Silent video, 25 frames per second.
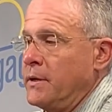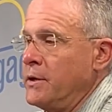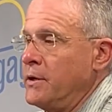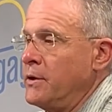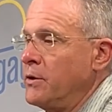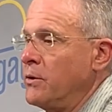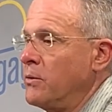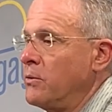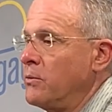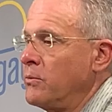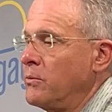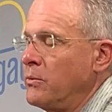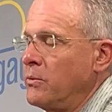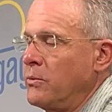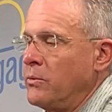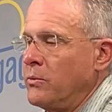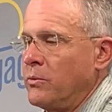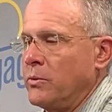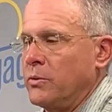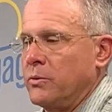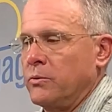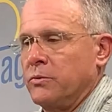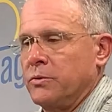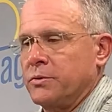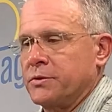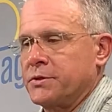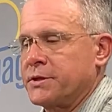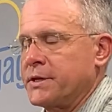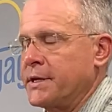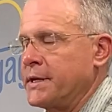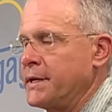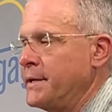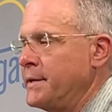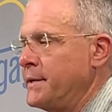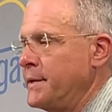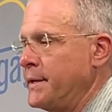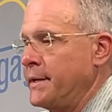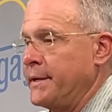We'll
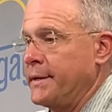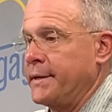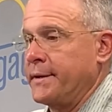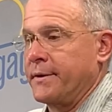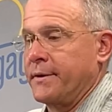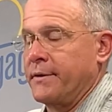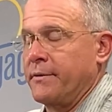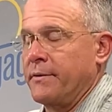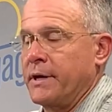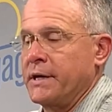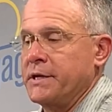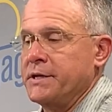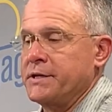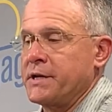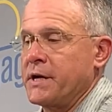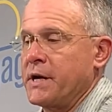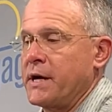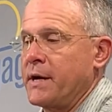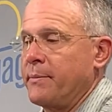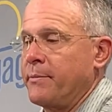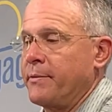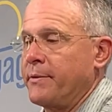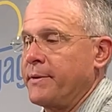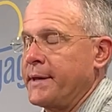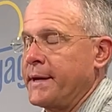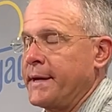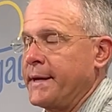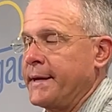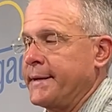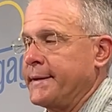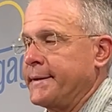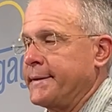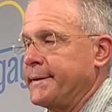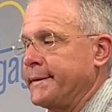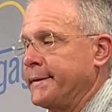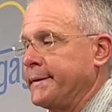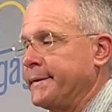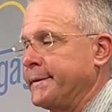see. He did a great job with
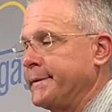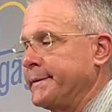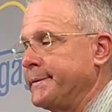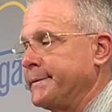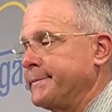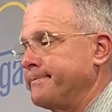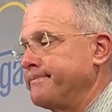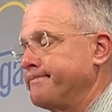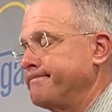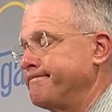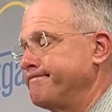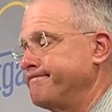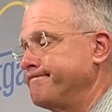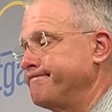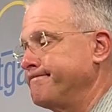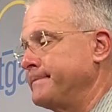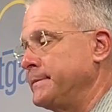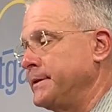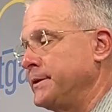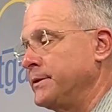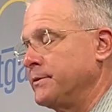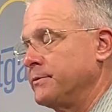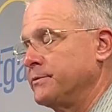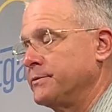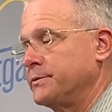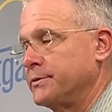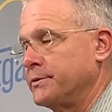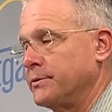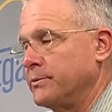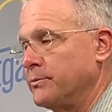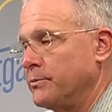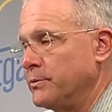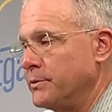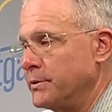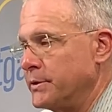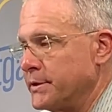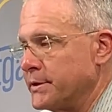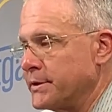that. So
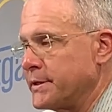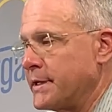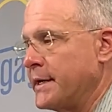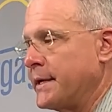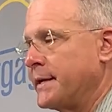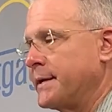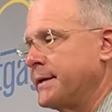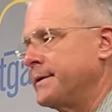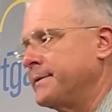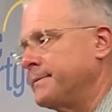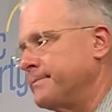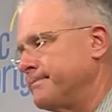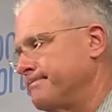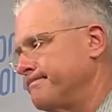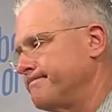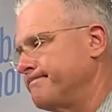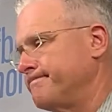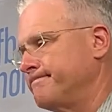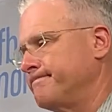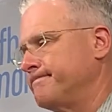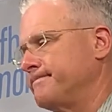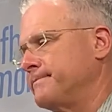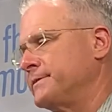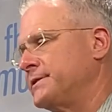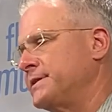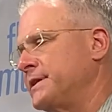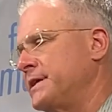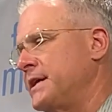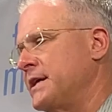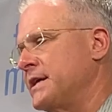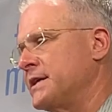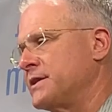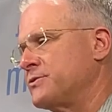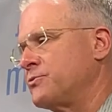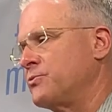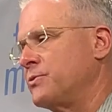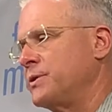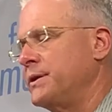we'll just kind of see
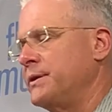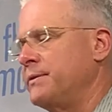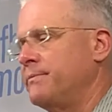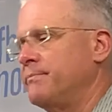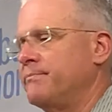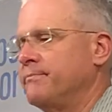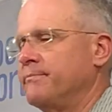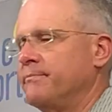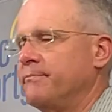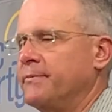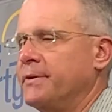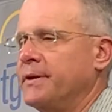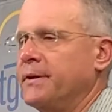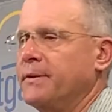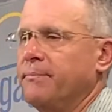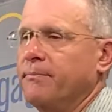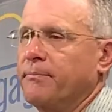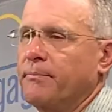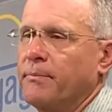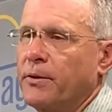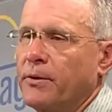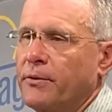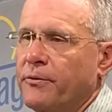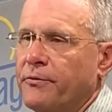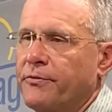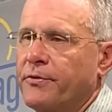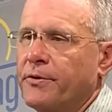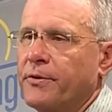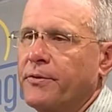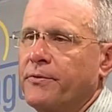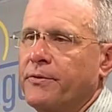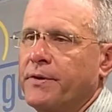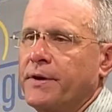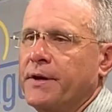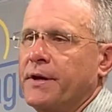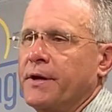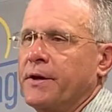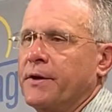as we move through
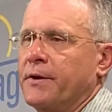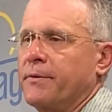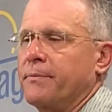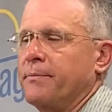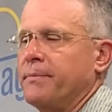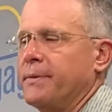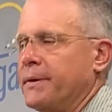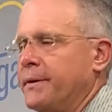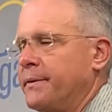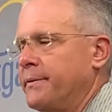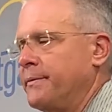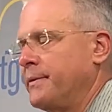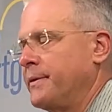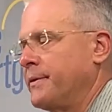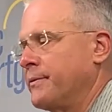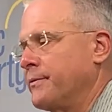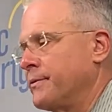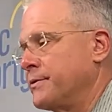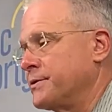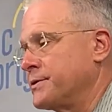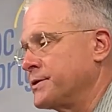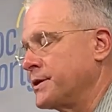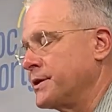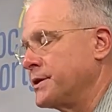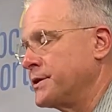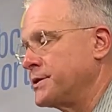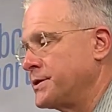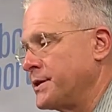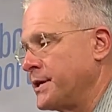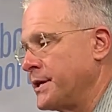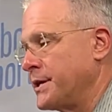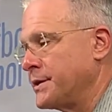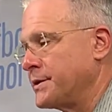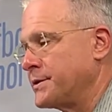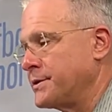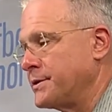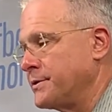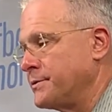the year. But, there's a good
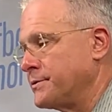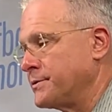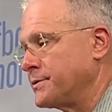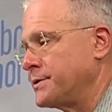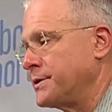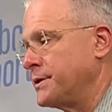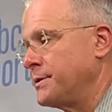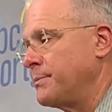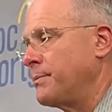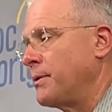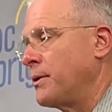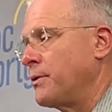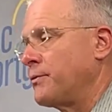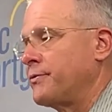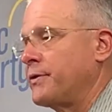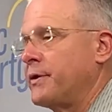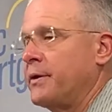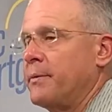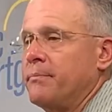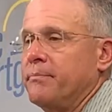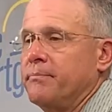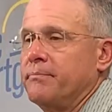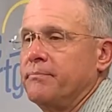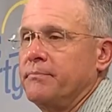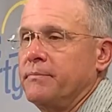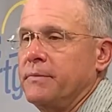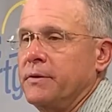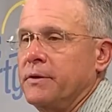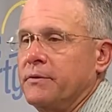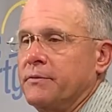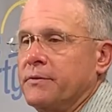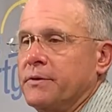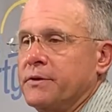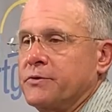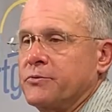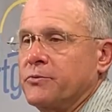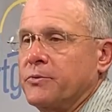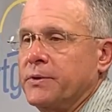chance you'll see both of them,
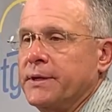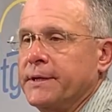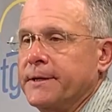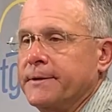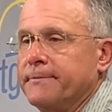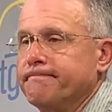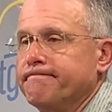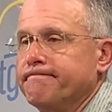this week.